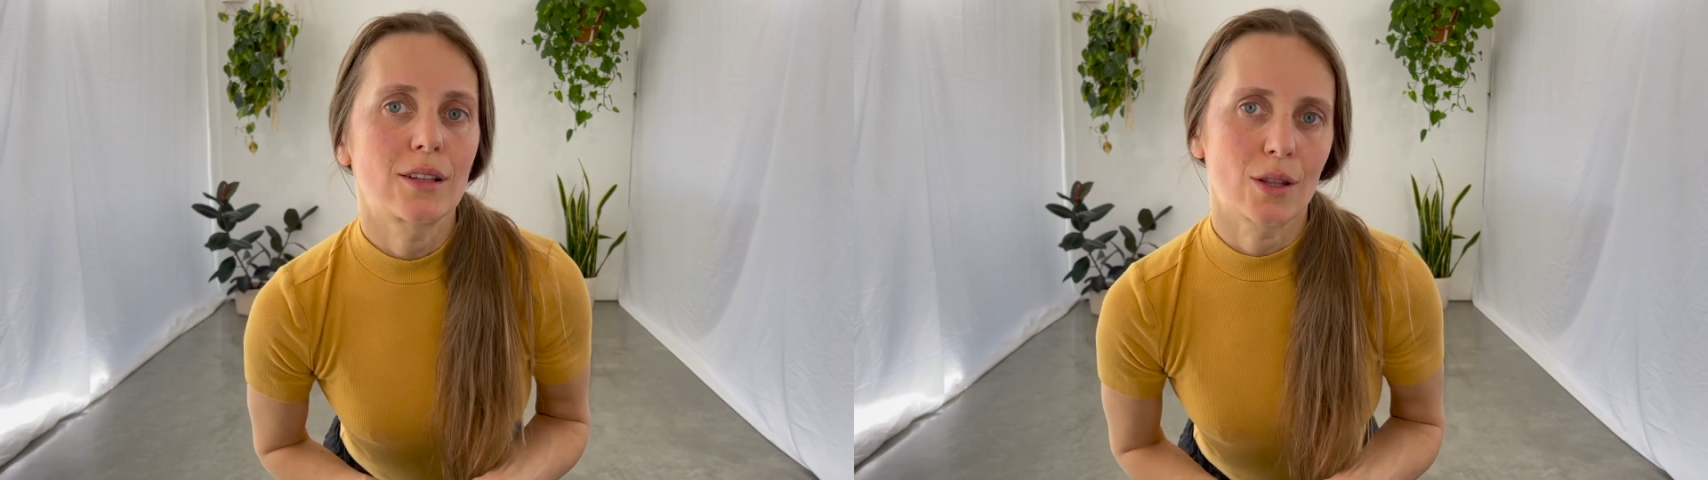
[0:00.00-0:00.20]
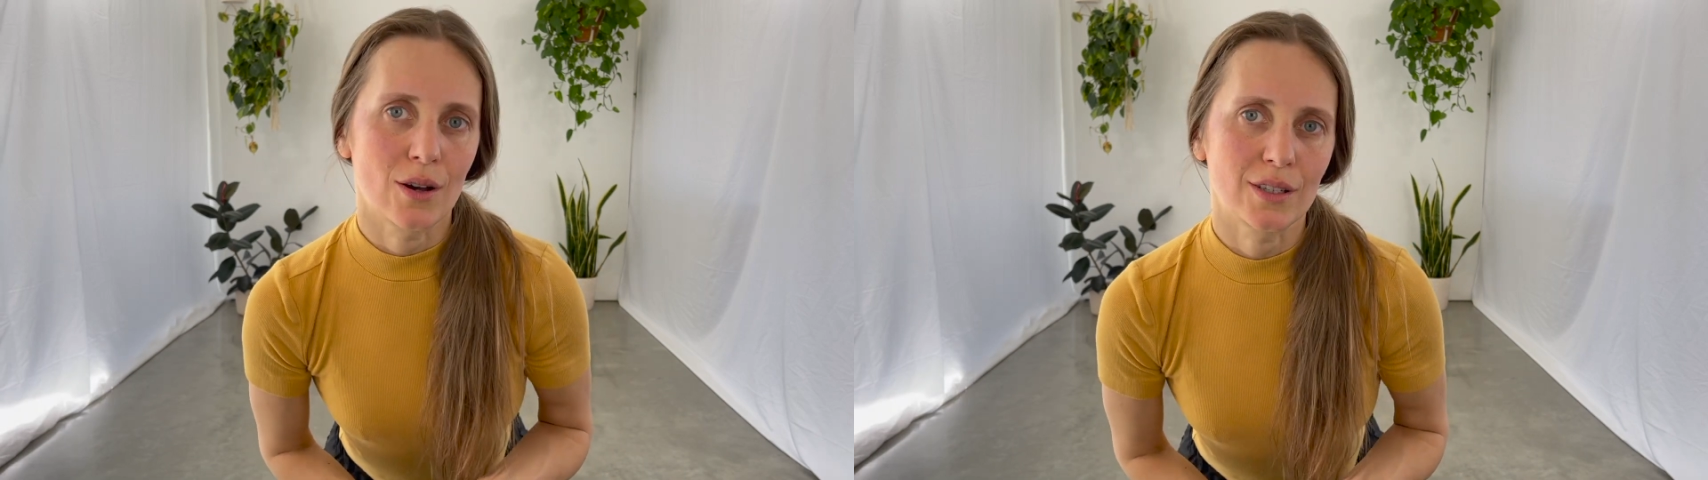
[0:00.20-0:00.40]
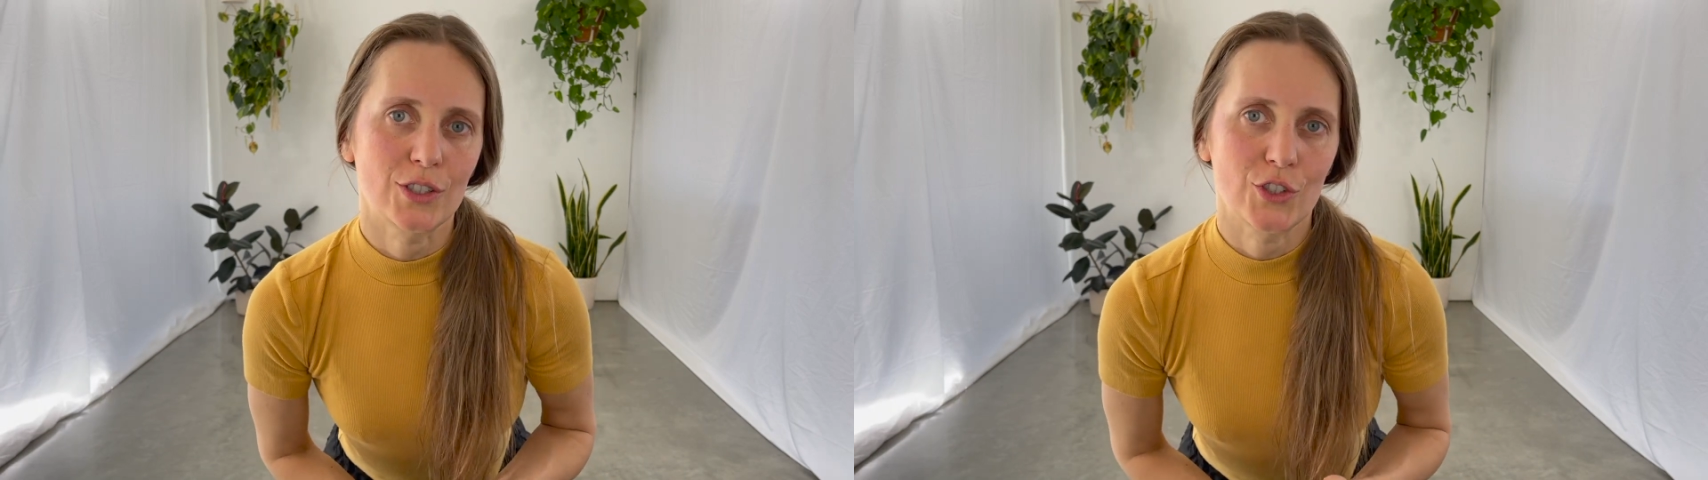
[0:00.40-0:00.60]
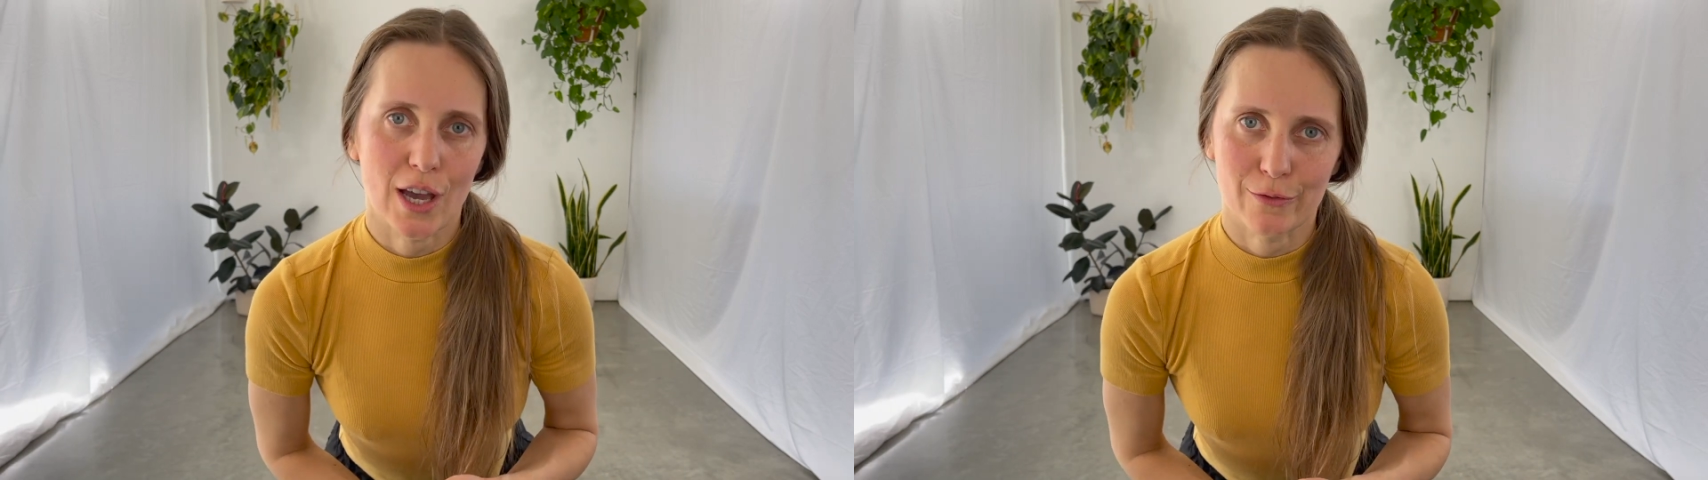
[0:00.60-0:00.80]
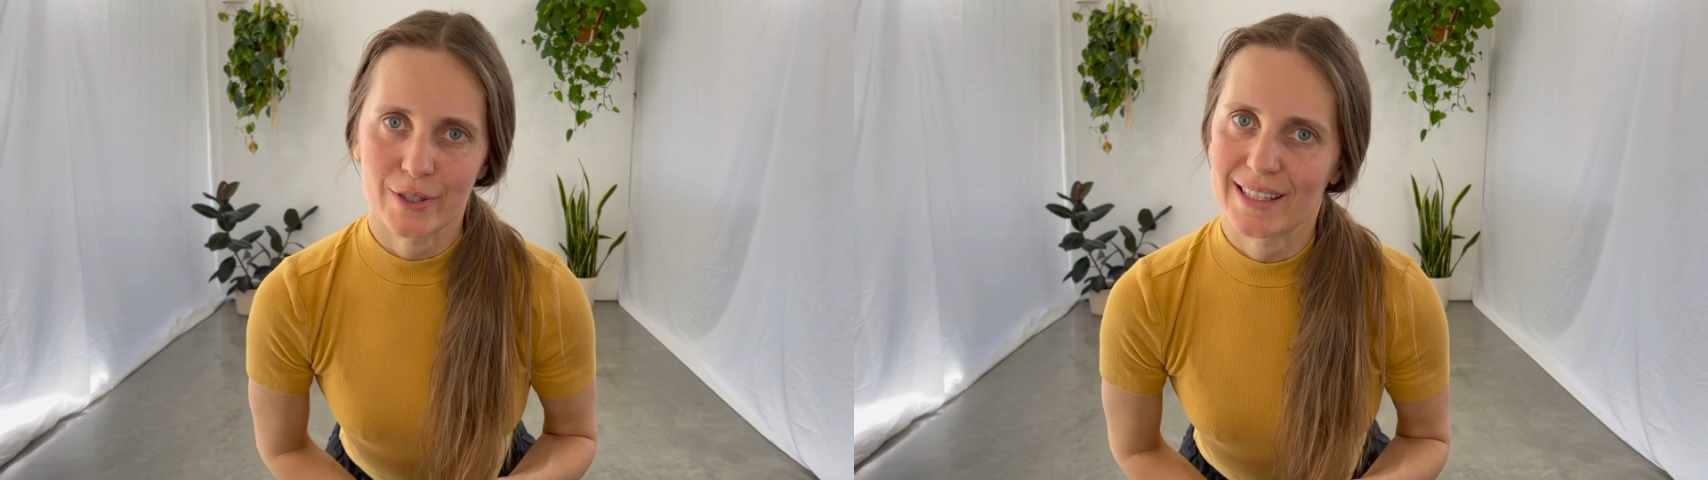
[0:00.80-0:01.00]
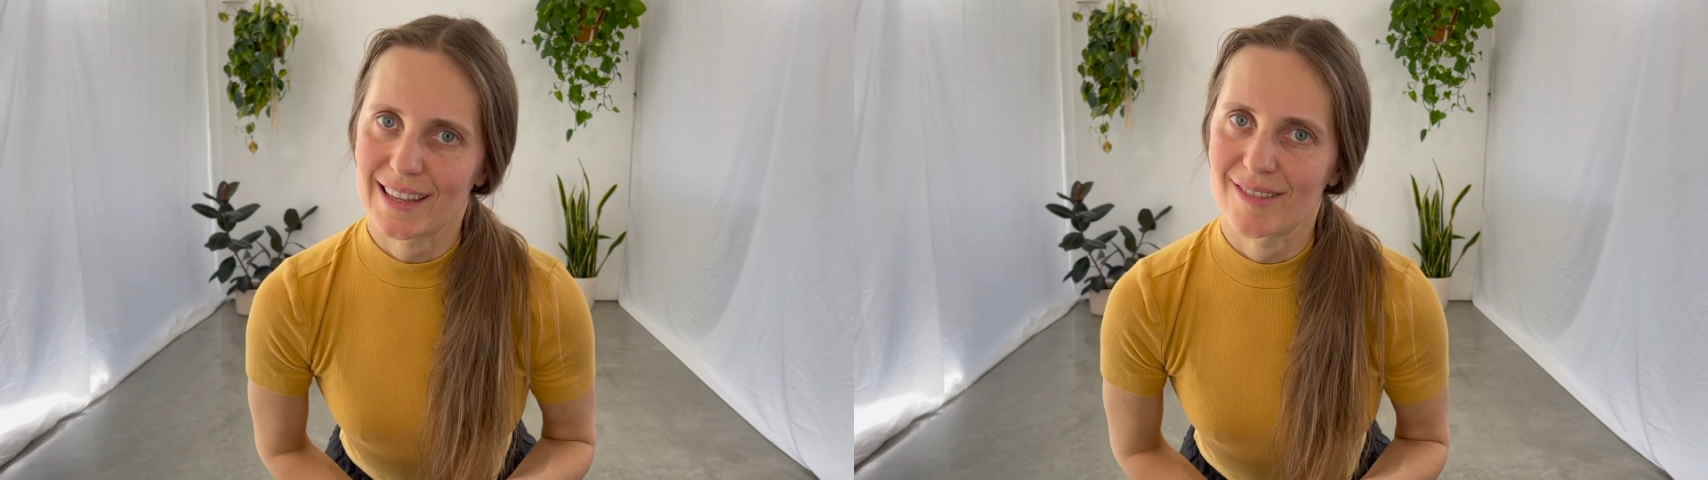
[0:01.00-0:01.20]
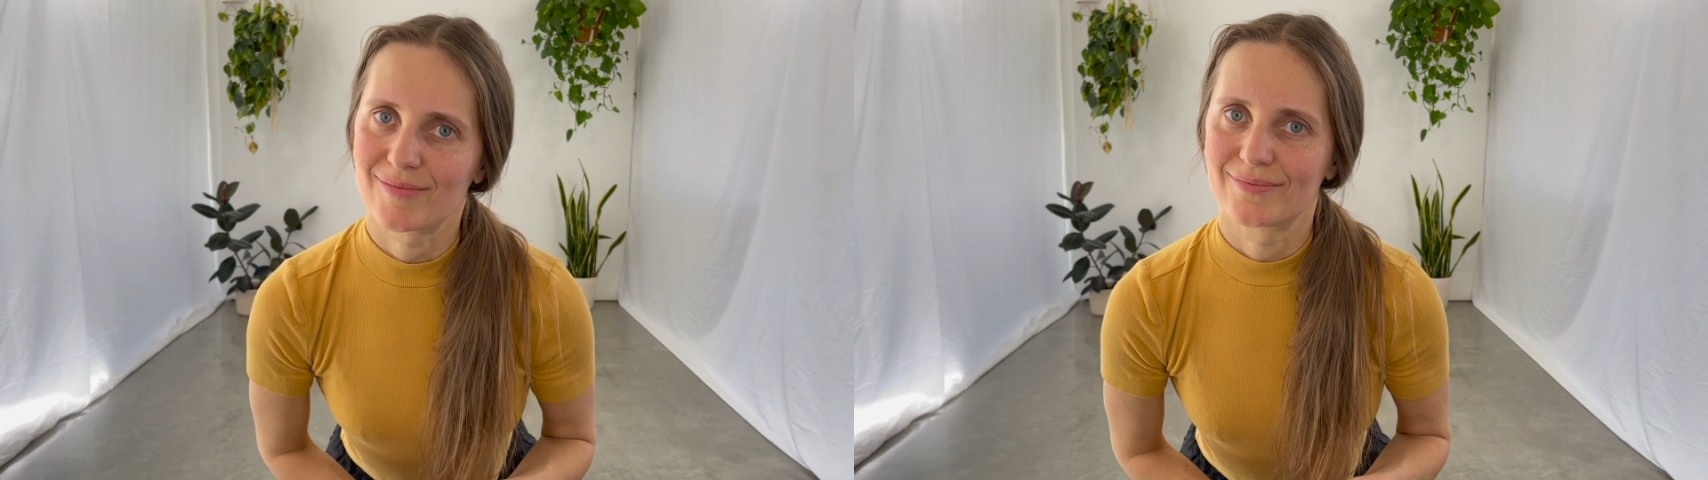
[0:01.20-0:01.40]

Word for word: longer jive routine.